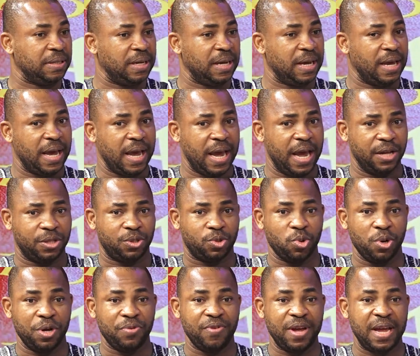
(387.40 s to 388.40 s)
It will
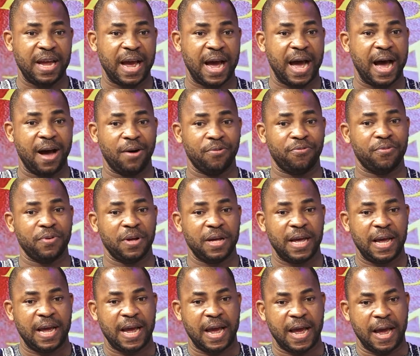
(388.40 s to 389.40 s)
even have
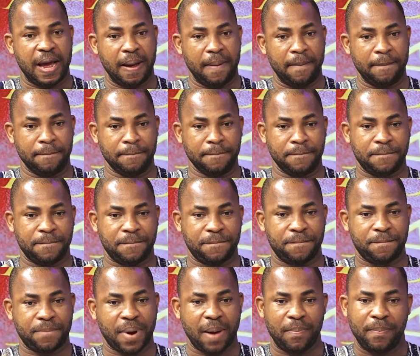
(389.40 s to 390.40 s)

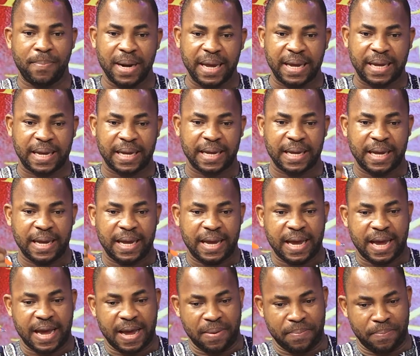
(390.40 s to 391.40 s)
public
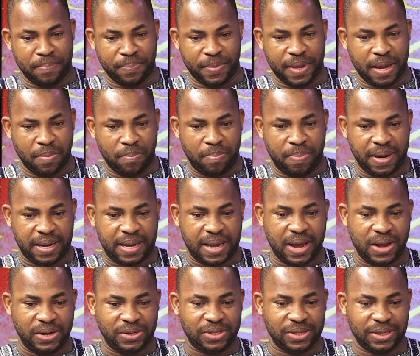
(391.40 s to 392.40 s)

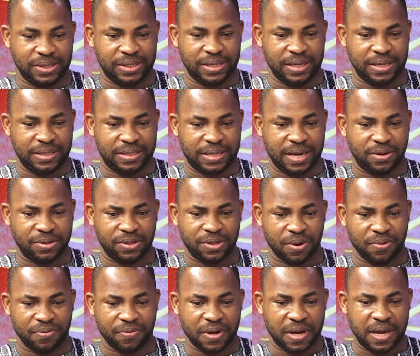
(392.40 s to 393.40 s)
implications in terms of,
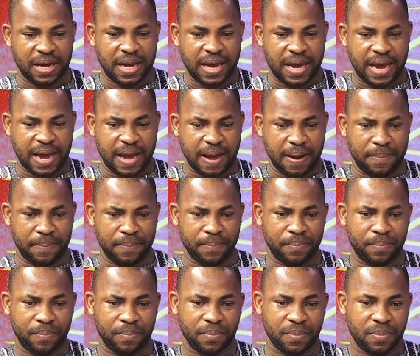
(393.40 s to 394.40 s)

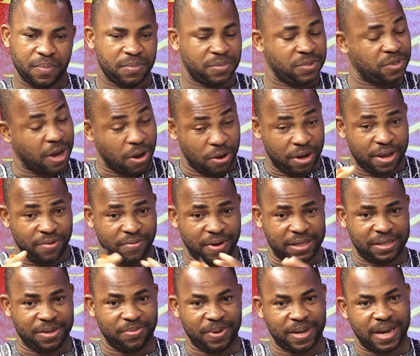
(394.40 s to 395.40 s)
so I'll give a
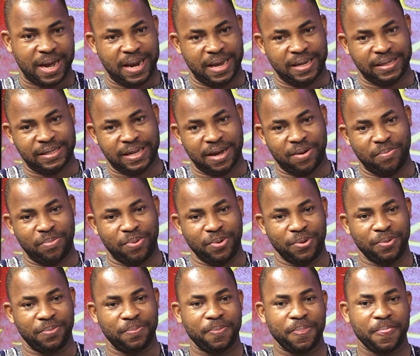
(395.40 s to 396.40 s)
typical example.
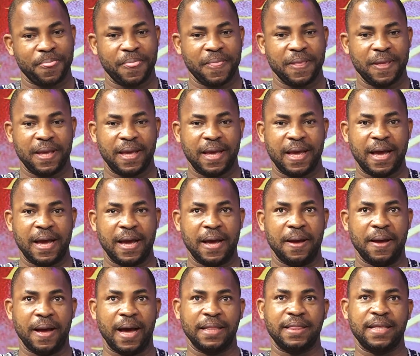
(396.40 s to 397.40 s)

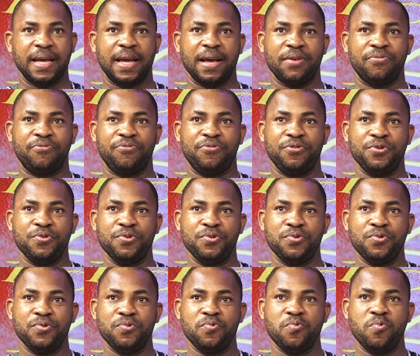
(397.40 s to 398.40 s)
I think a
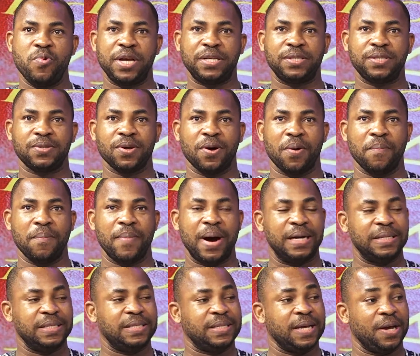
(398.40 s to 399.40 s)
few weeks or
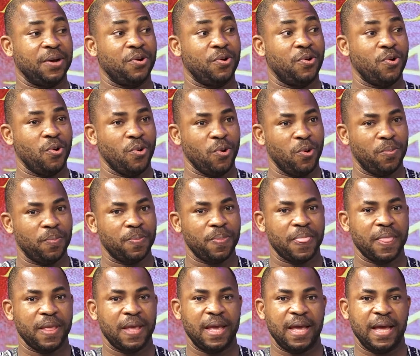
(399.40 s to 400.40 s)
months ago,
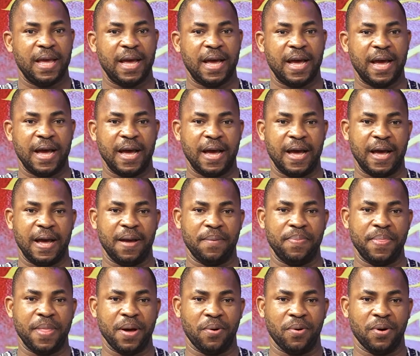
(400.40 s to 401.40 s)

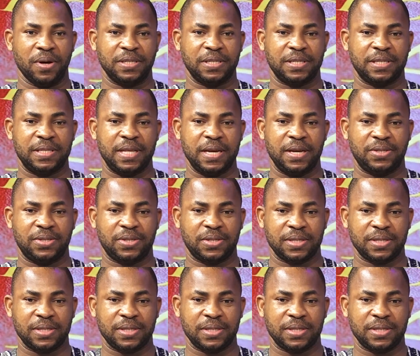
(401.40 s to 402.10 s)
there was this